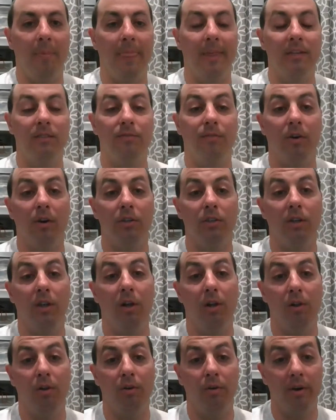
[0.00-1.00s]
as far as
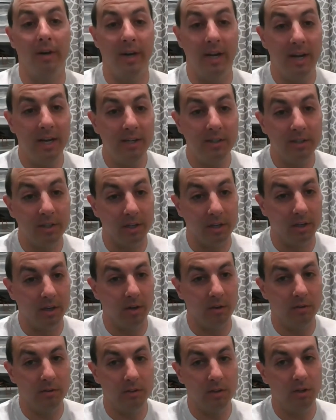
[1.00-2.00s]
chlorination
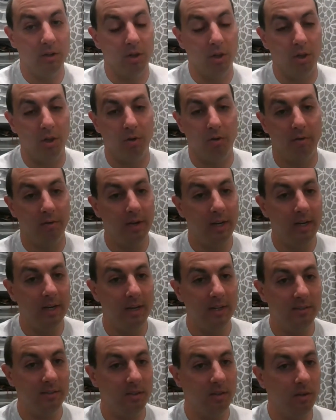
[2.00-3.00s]
goes, chlorine
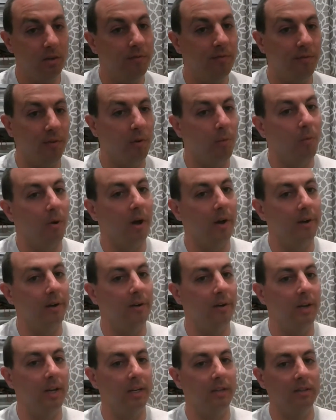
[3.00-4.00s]
is good for
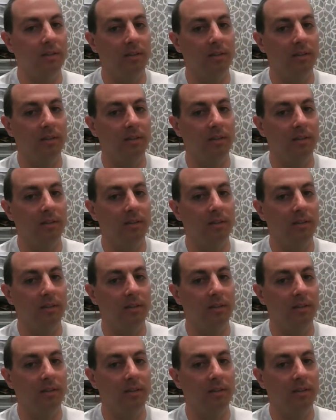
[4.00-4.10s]
water. It